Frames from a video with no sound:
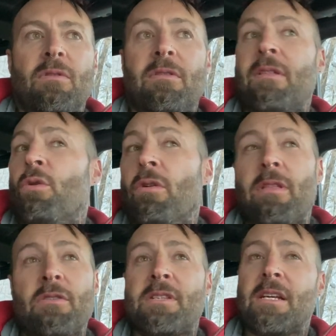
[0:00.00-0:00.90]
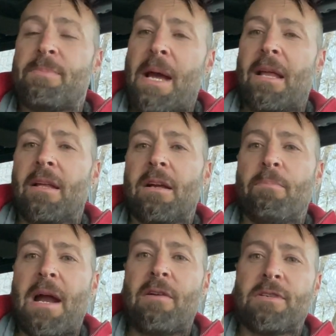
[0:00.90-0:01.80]
The, all those things pale in
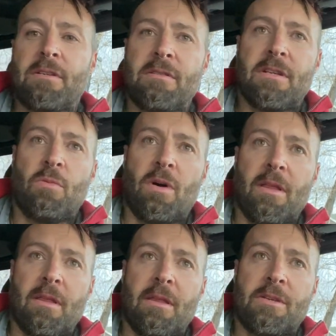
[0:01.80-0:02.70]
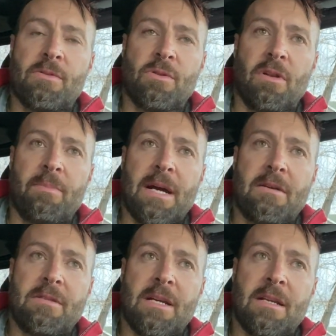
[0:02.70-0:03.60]
comparison to what this was all
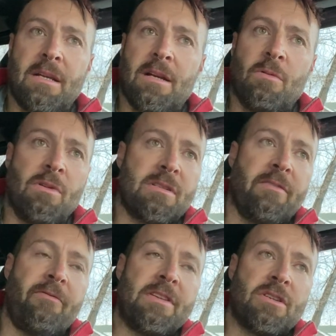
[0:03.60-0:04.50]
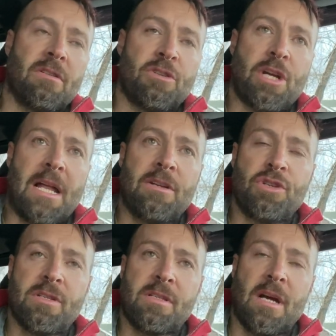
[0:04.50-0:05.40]
about. And you know, it wasn't a physical
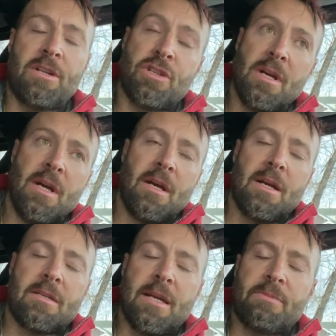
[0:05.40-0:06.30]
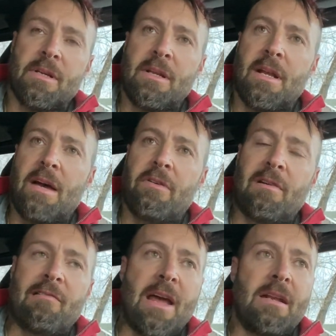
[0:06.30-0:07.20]
challenge as such, except I did have a
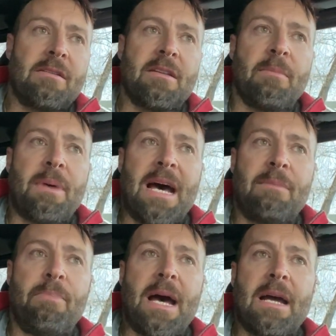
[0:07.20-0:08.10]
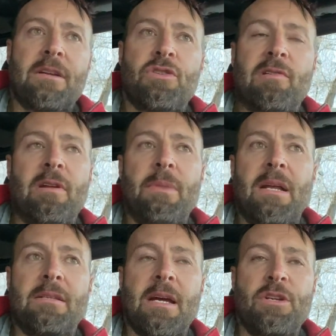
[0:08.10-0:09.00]
horrendously bad back during the
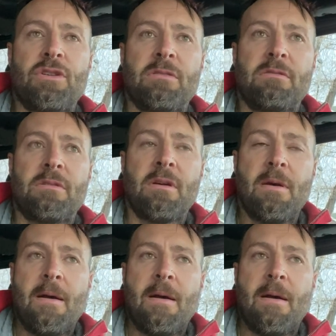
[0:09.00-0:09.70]
meditations.